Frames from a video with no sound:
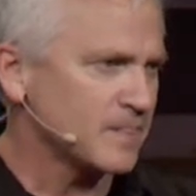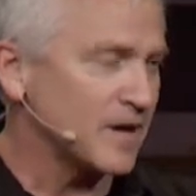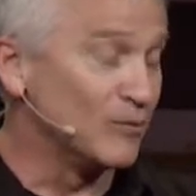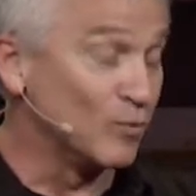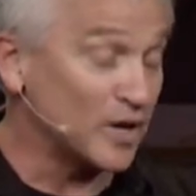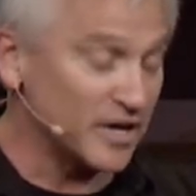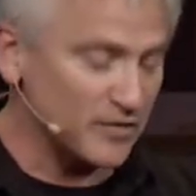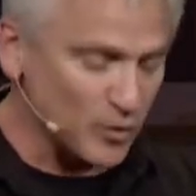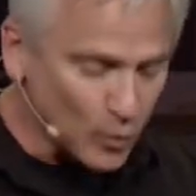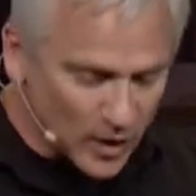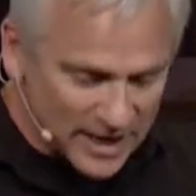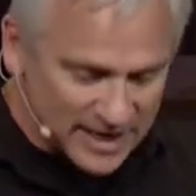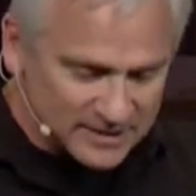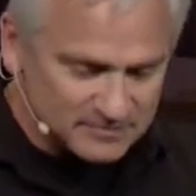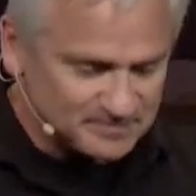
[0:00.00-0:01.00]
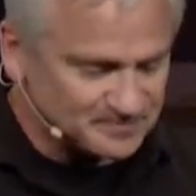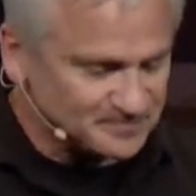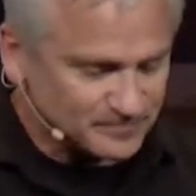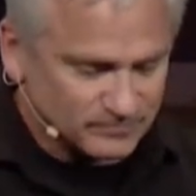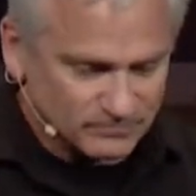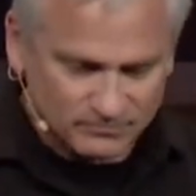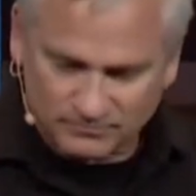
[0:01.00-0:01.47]
and one other way
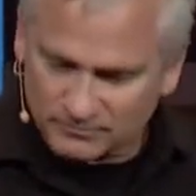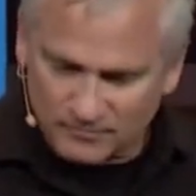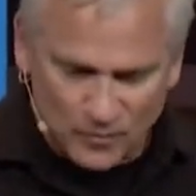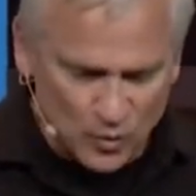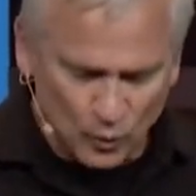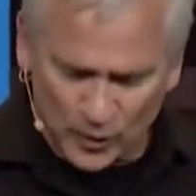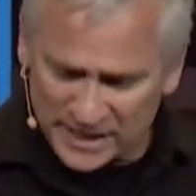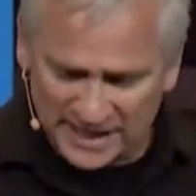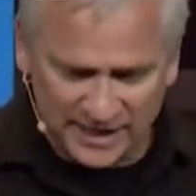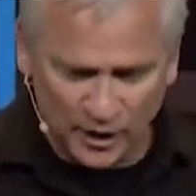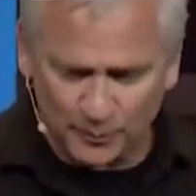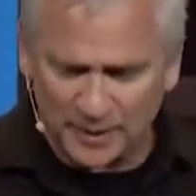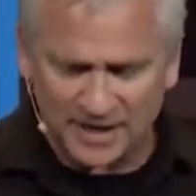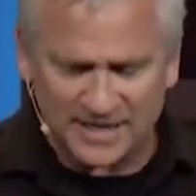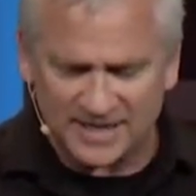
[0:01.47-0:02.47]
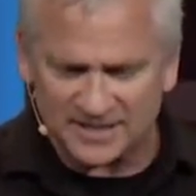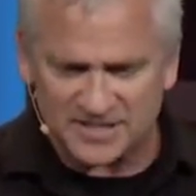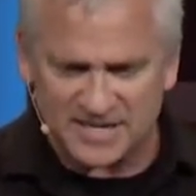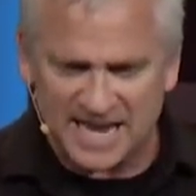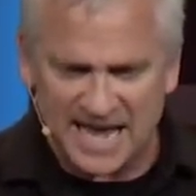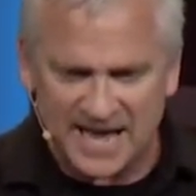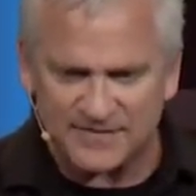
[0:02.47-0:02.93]
we can help our kids
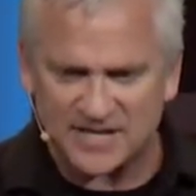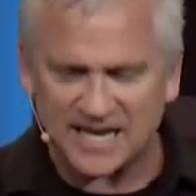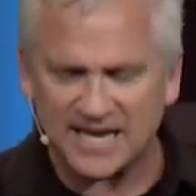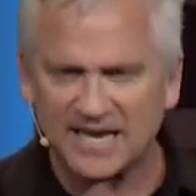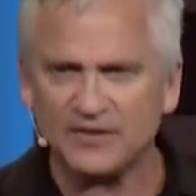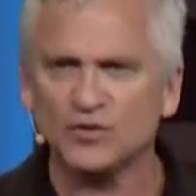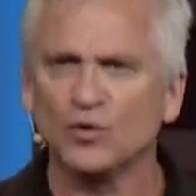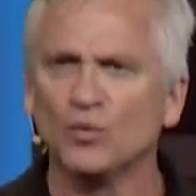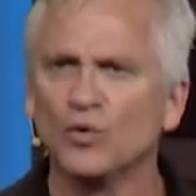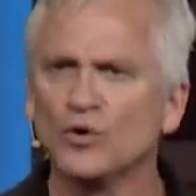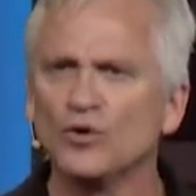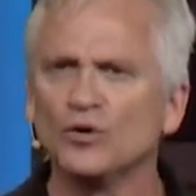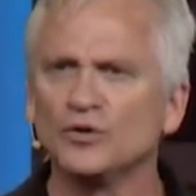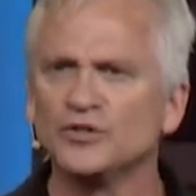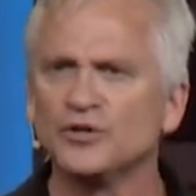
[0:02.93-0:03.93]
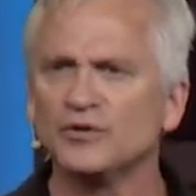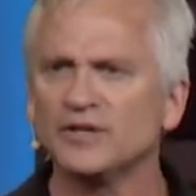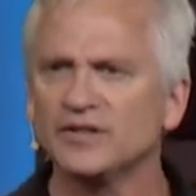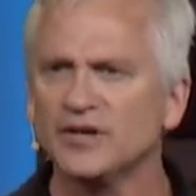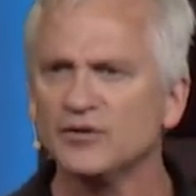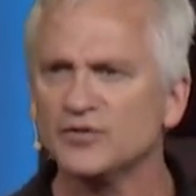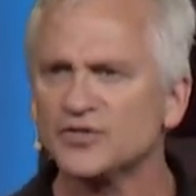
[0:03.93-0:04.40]
navigate the world
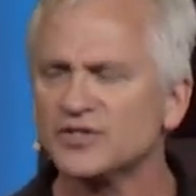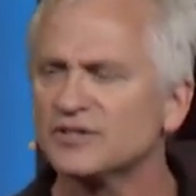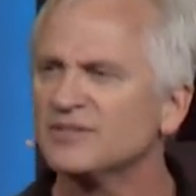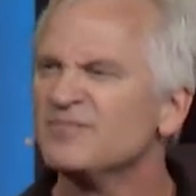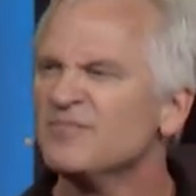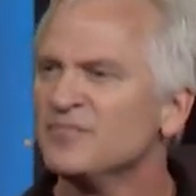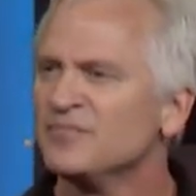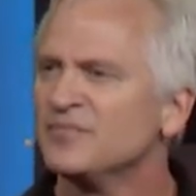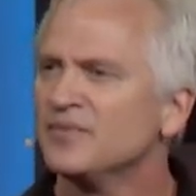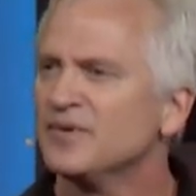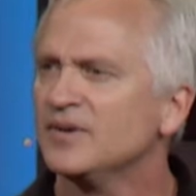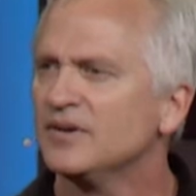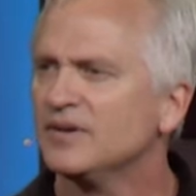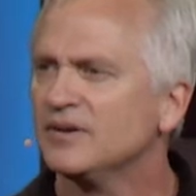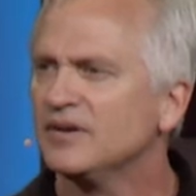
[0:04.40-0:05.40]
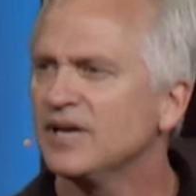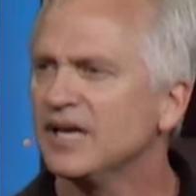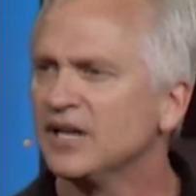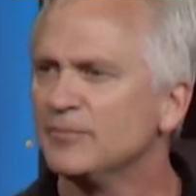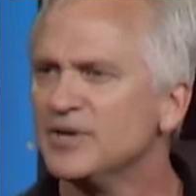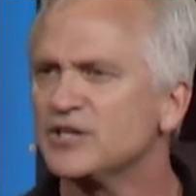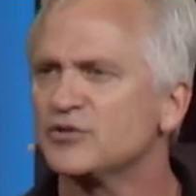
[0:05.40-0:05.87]
during those
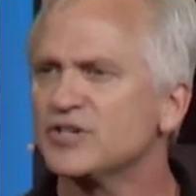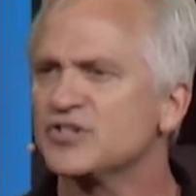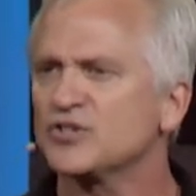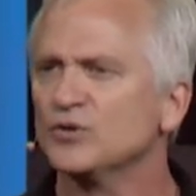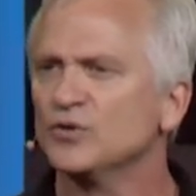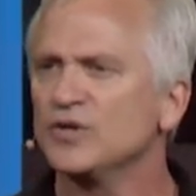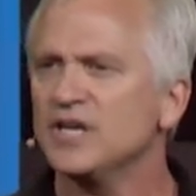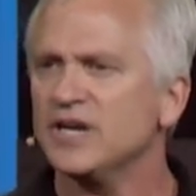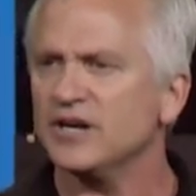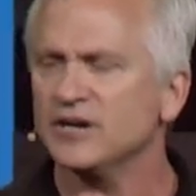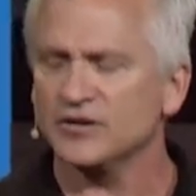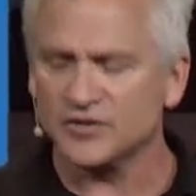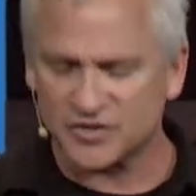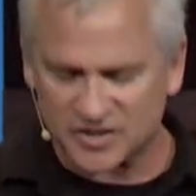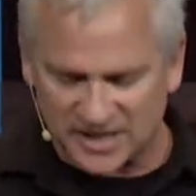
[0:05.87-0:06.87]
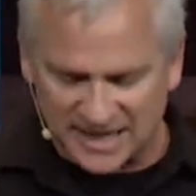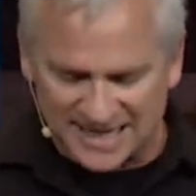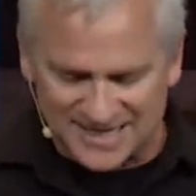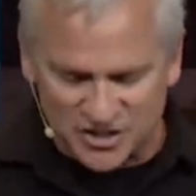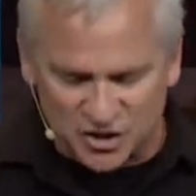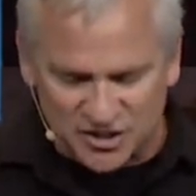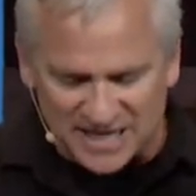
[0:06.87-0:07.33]
elementary school years
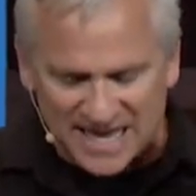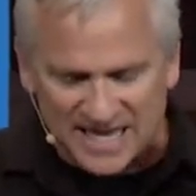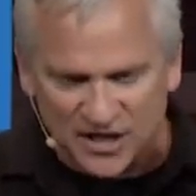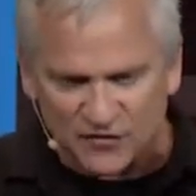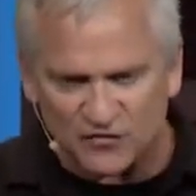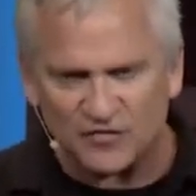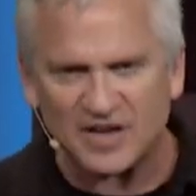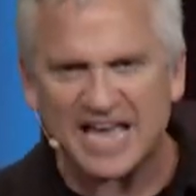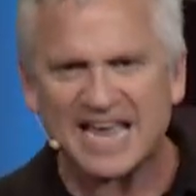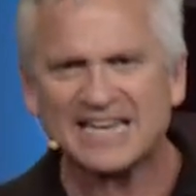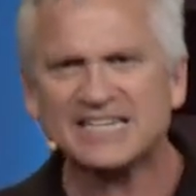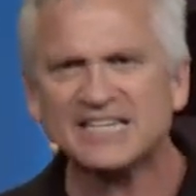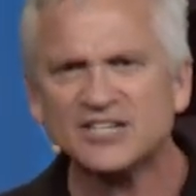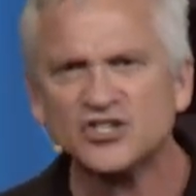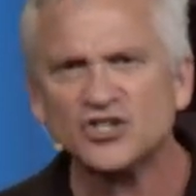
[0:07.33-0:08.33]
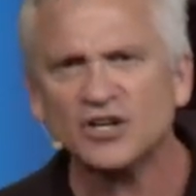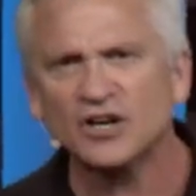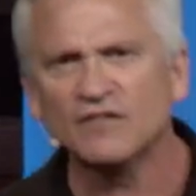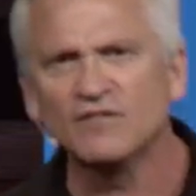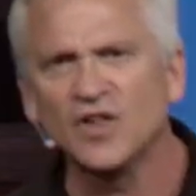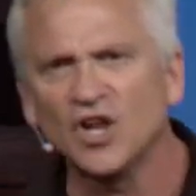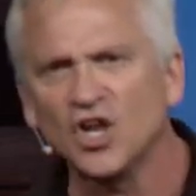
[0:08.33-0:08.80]
is to take advantage
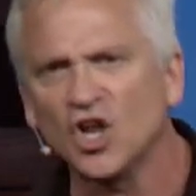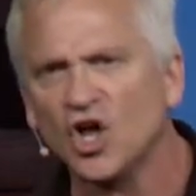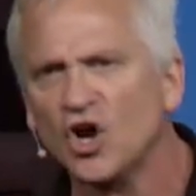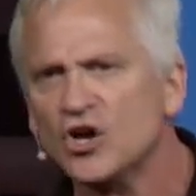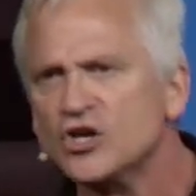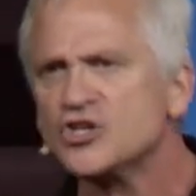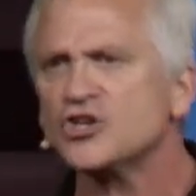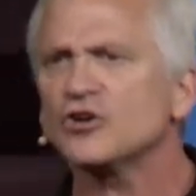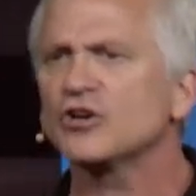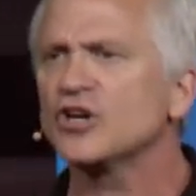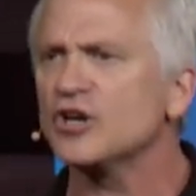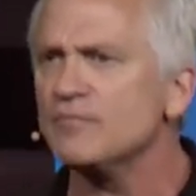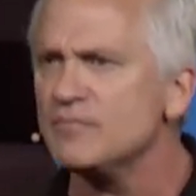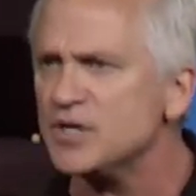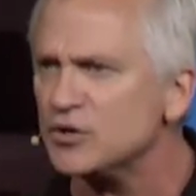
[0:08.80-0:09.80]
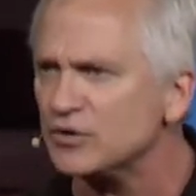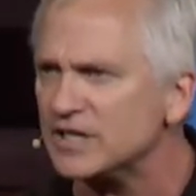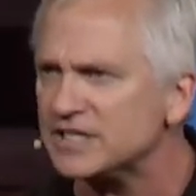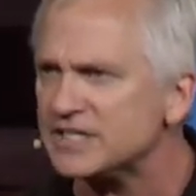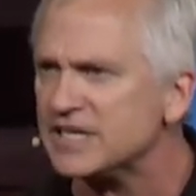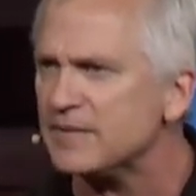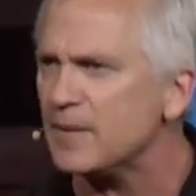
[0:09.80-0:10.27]
of the larger
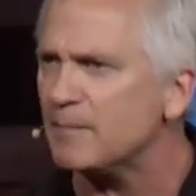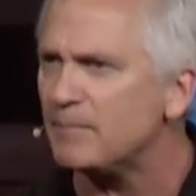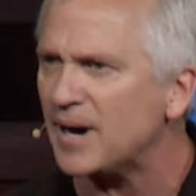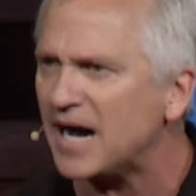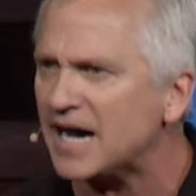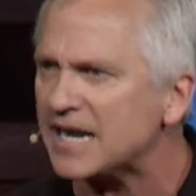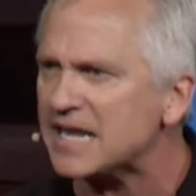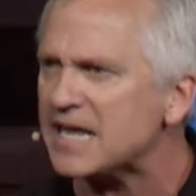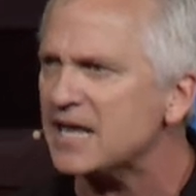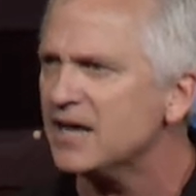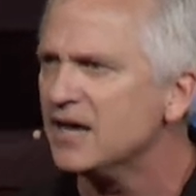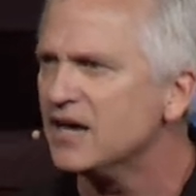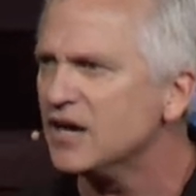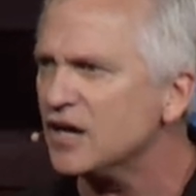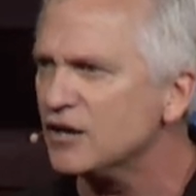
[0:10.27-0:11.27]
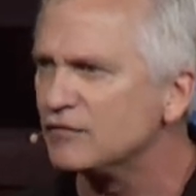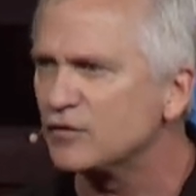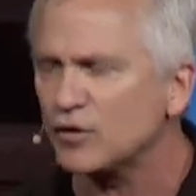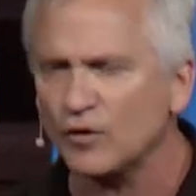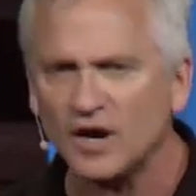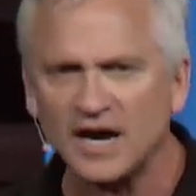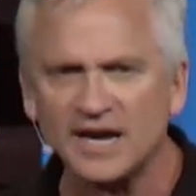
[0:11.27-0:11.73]
community, the body of
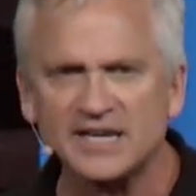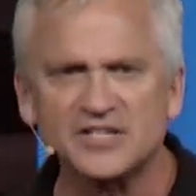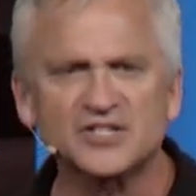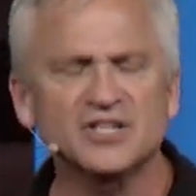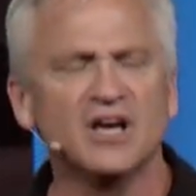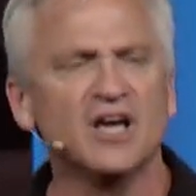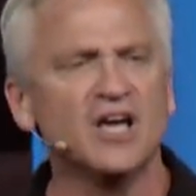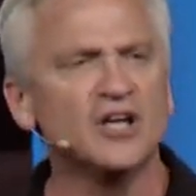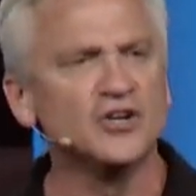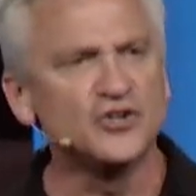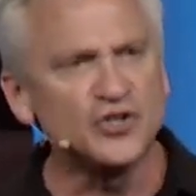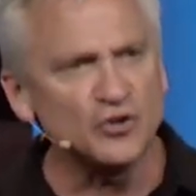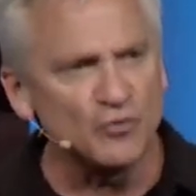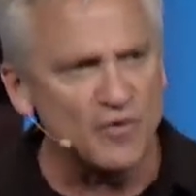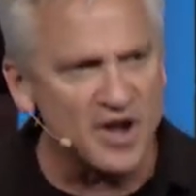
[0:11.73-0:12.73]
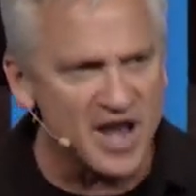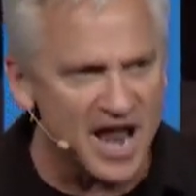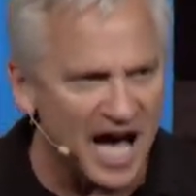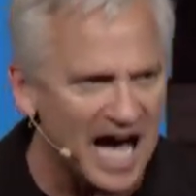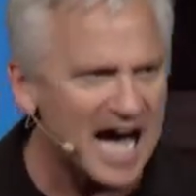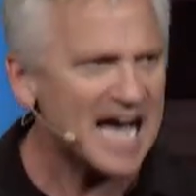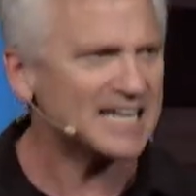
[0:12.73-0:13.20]
Christ. Do
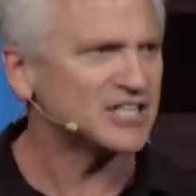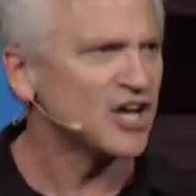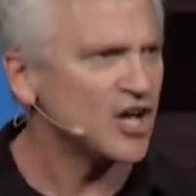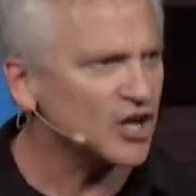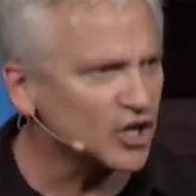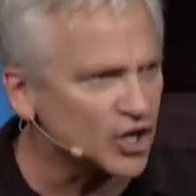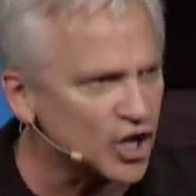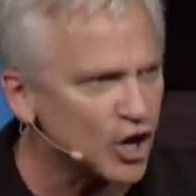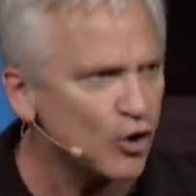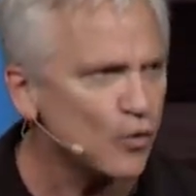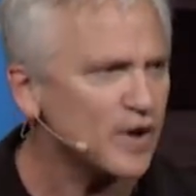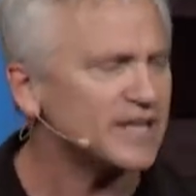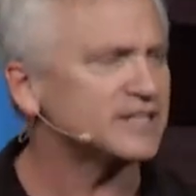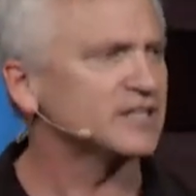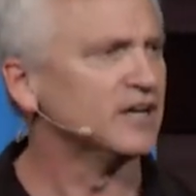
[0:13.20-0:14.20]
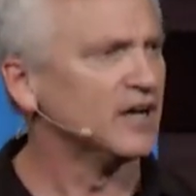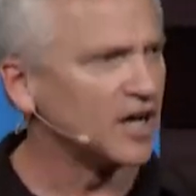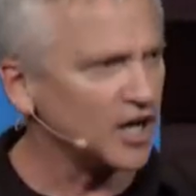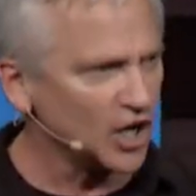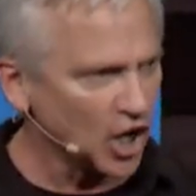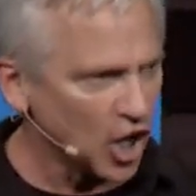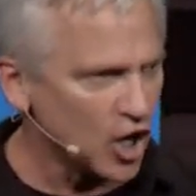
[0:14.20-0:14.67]
not go it
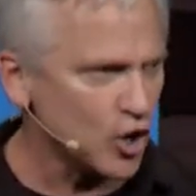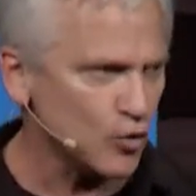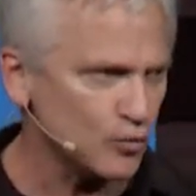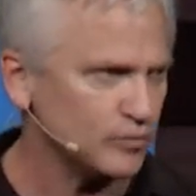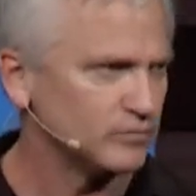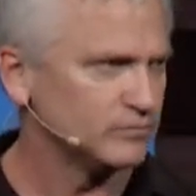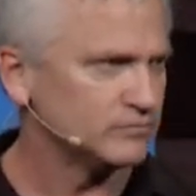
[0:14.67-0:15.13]
alone.